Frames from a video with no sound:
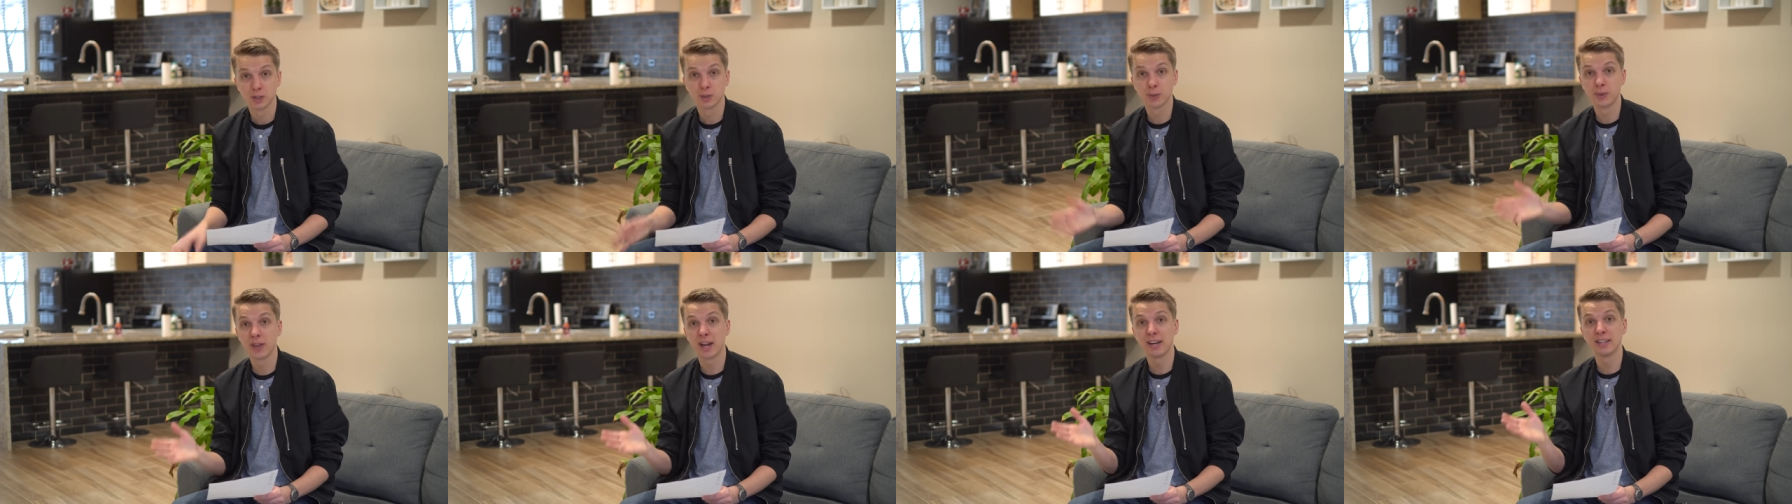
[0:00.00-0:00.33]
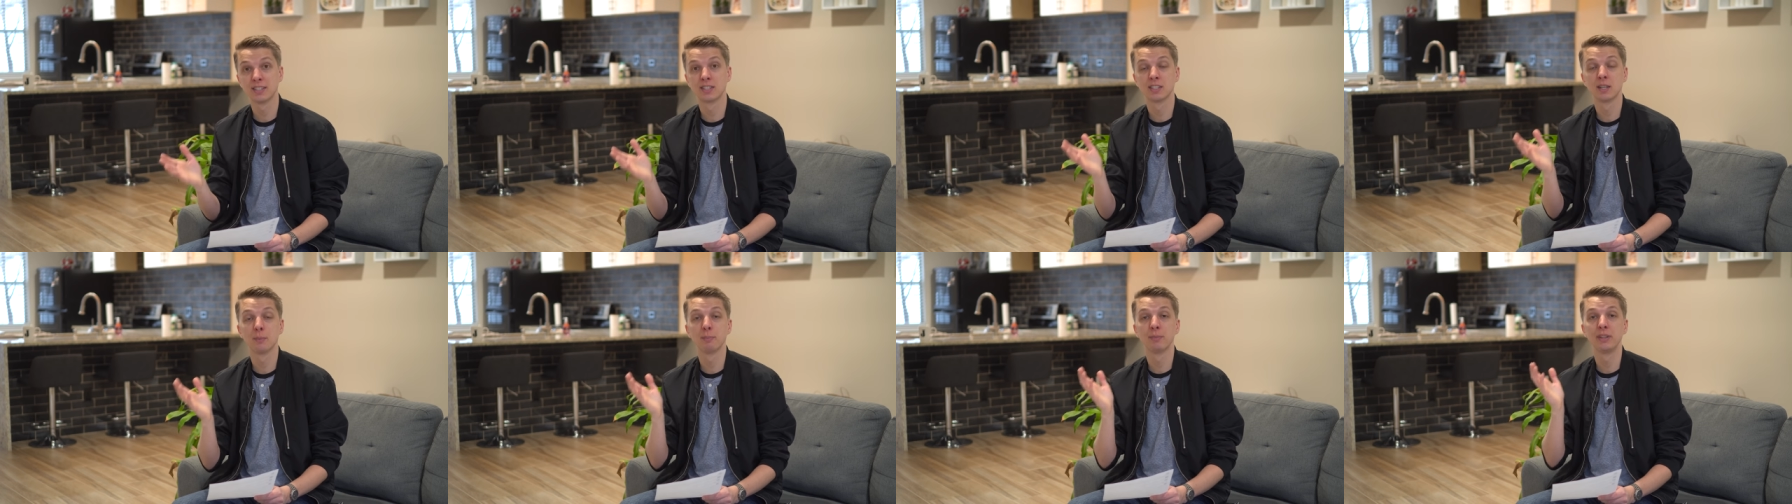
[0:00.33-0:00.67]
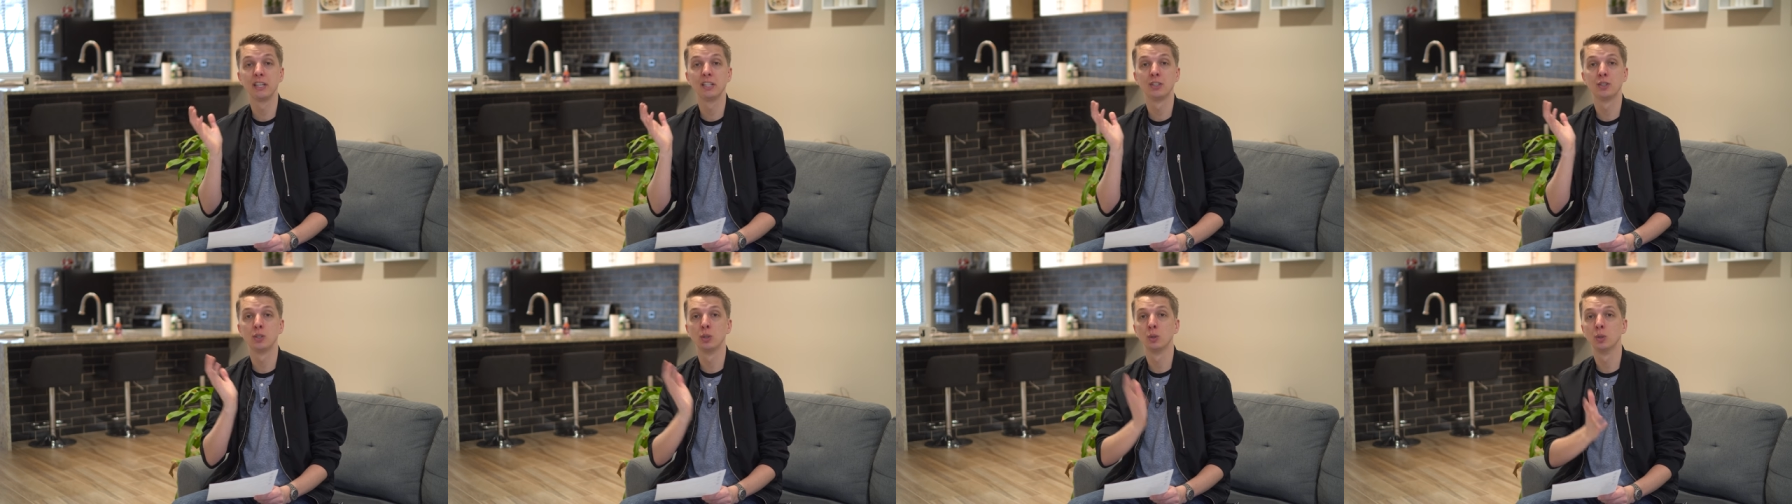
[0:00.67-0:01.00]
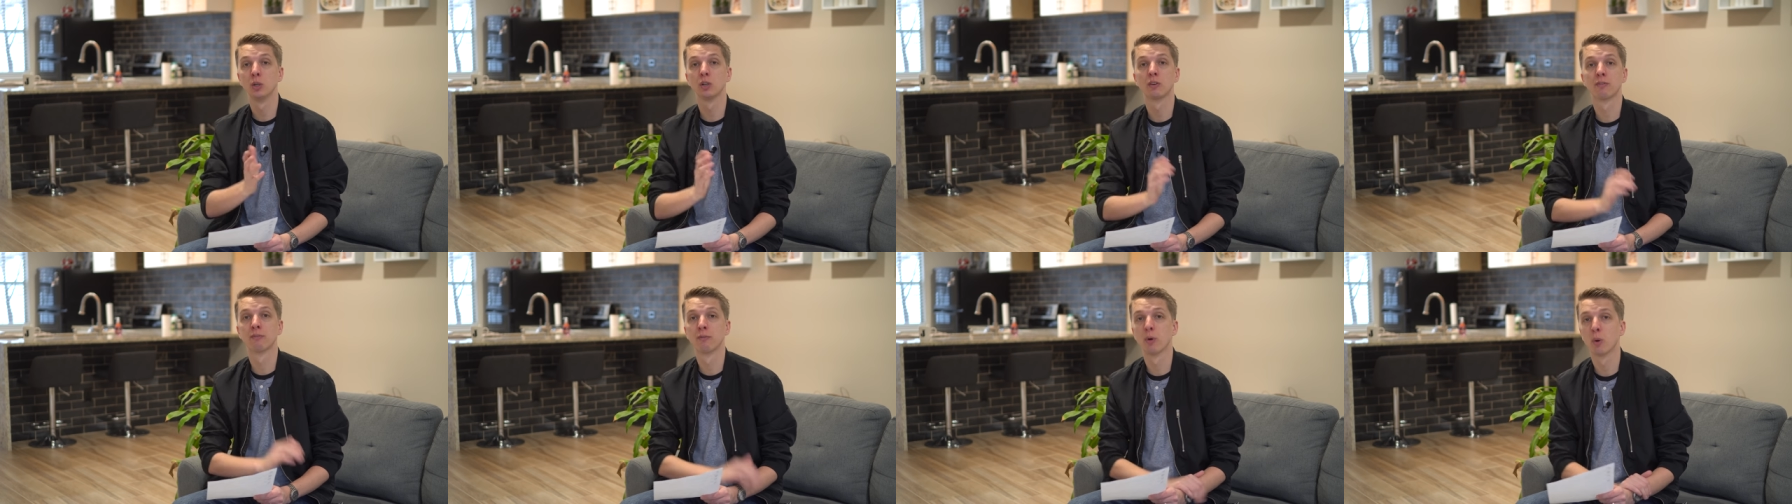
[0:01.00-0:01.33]
So that is something to
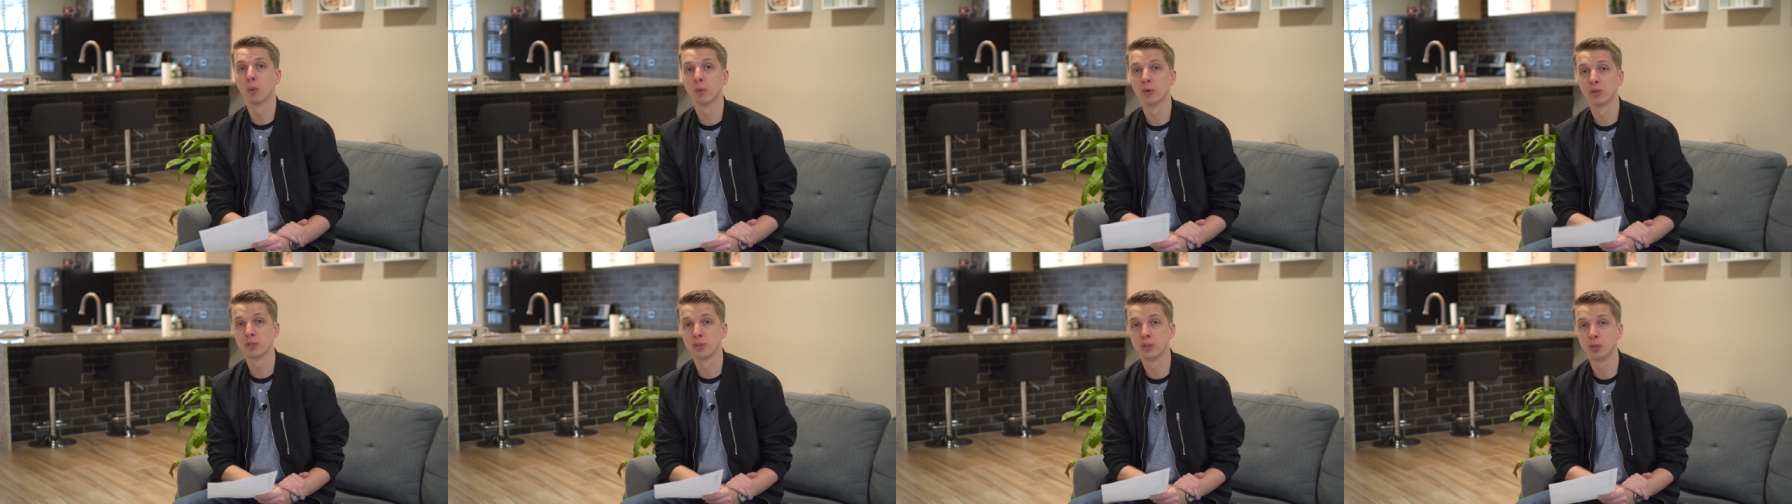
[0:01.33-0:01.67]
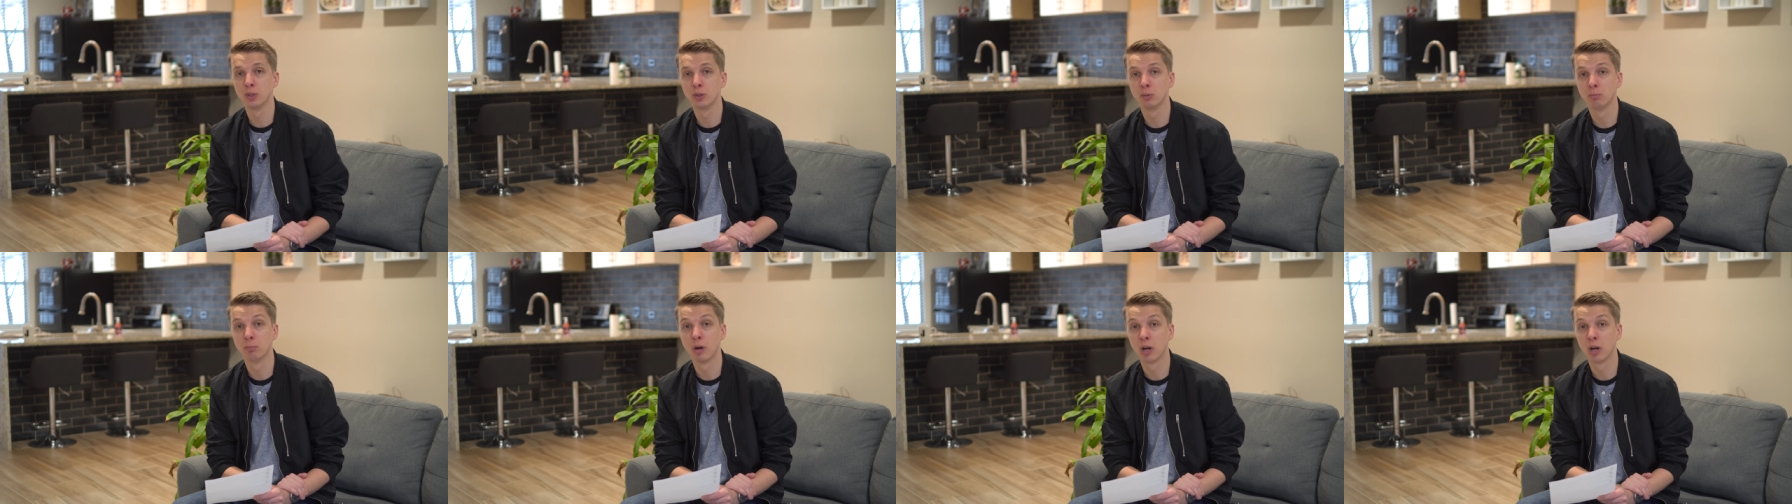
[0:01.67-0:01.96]
look forward to,